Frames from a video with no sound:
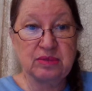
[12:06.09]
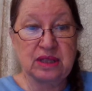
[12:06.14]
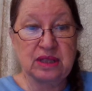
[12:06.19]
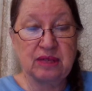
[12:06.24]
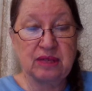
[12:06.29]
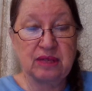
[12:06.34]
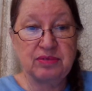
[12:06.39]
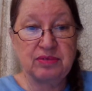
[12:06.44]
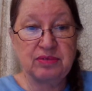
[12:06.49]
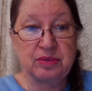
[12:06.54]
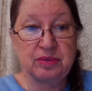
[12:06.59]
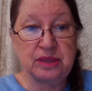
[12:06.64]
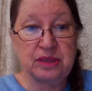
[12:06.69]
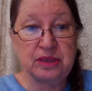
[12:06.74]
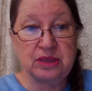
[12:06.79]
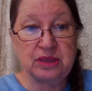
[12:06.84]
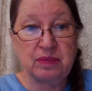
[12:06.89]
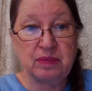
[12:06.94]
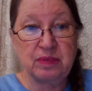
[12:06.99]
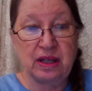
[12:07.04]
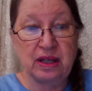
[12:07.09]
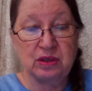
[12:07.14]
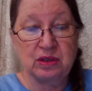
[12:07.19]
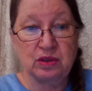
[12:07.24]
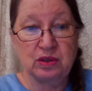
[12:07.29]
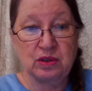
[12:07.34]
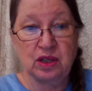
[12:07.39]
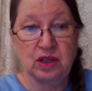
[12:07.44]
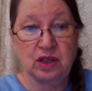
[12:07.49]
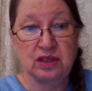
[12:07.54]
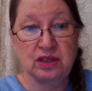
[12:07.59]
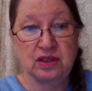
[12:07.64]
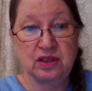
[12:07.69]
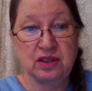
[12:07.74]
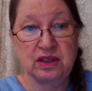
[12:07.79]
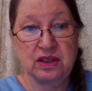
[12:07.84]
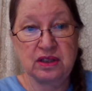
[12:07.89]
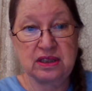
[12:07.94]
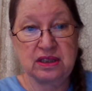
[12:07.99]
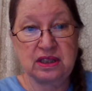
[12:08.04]
come from Ishmael, who's also
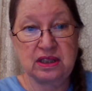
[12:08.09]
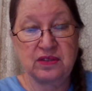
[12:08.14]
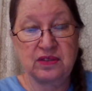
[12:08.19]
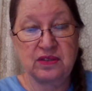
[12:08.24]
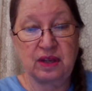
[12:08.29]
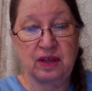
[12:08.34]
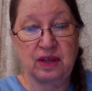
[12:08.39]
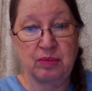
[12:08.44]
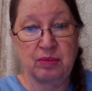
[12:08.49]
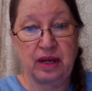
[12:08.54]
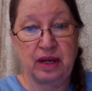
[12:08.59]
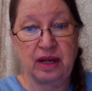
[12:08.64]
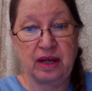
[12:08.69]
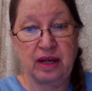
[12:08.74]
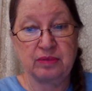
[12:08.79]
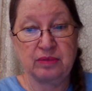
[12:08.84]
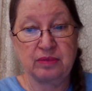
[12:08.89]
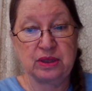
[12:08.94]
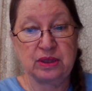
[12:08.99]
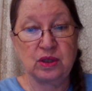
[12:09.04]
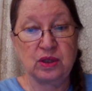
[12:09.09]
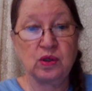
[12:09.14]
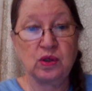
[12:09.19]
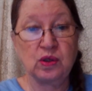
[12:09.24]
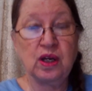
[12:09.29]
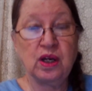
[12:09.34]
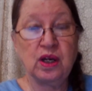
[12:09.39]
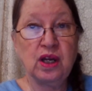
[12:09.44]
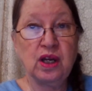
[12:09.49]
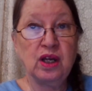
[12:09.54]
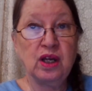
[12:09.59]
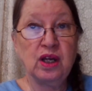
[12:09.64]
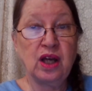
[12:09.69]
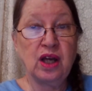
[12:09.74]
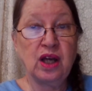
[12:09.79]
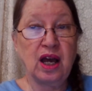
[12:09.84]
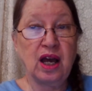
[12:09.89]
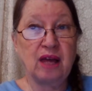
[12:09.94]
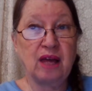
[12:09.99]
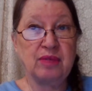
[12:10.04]
the seed of Abraham. So,
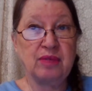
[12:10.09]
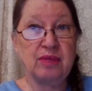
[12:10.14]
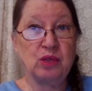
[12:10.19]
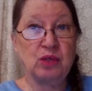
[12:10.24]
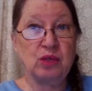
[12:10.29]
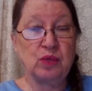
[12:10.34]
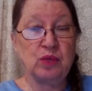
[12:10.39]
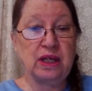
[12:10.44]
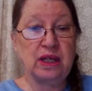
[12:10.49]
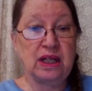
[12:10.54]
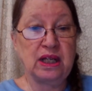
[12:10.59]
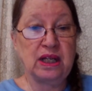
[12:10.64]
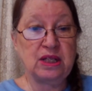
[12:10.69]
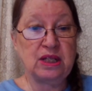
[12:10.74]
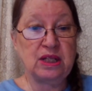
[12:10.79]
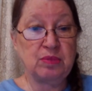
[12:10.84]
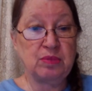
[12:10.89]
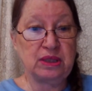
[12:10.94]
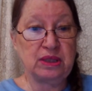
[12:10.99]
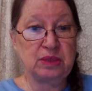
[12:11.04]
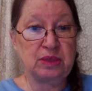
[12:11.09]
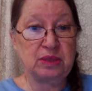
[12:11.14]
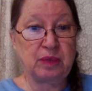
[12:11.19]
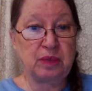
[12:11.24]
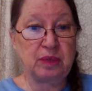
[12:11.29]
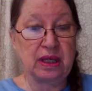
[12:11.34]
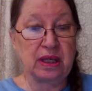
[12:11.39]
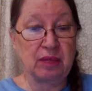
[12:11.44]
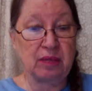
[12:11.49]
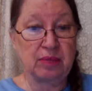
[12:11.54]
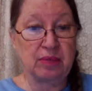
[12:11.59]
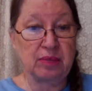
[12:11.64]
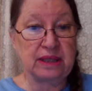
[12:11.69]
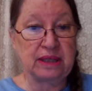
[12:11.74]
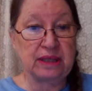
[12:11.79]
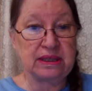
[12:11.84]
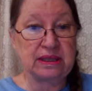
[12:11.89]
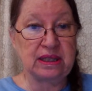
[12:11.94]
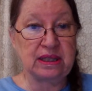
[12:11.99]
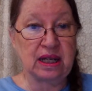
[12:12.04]
I mean, we need to be speaking
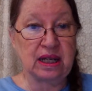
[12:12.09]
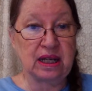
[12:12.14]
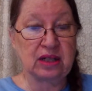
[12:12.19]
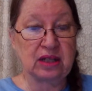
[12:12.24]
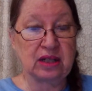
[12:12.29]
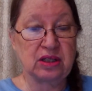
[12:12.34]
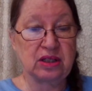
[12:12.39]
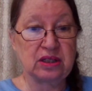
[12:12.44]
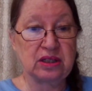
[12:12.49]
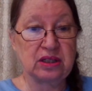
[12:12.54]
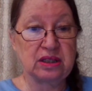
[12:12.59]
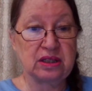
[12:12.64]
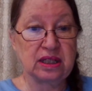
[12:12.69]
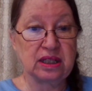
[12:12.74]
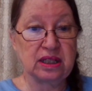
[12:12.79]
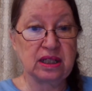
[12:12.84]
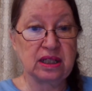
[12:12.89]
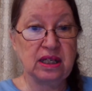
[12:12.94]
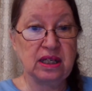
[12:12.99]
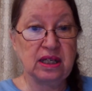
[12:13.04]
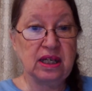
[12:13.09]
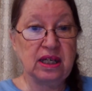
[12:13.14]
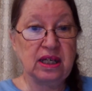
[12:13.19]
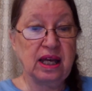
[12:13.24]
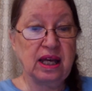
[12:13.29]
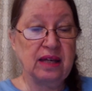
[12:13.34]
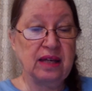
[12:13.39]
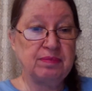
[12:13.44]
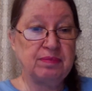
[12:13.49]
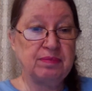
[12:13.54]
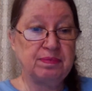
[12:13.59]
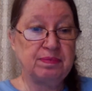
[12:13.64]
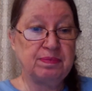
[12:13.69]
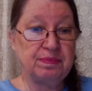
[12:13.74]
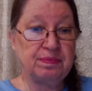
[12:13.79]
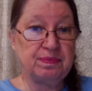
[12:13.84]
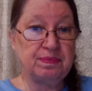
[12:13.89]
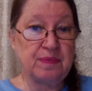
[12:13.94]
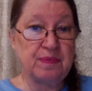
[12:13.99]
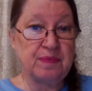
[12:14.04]
blessing, not cursing
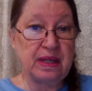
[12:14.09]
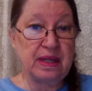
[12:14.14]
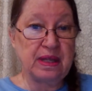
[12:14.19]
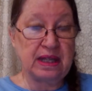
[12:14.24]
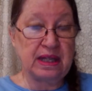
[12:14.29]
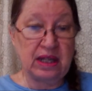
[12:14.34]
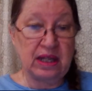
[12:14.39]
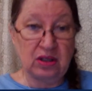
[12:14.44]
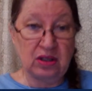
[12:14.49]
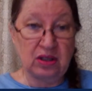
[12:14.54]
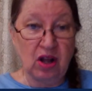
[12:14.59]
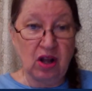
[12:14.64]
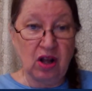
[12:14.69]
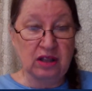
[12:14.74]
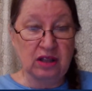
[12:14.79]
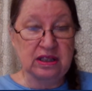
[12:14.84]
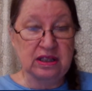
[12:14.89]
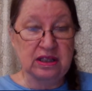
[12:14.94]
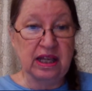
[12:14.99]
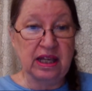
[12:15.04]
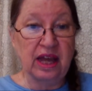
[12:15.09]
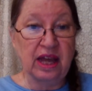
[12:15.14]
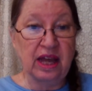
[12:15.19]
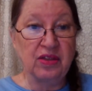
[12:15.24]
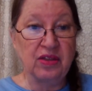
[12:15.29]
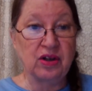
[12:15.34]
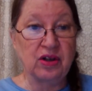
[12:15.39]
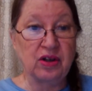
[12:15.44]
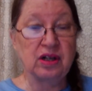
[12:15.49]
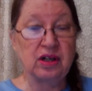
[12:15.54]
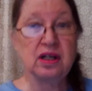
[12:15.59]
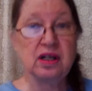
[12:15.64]
it altogether.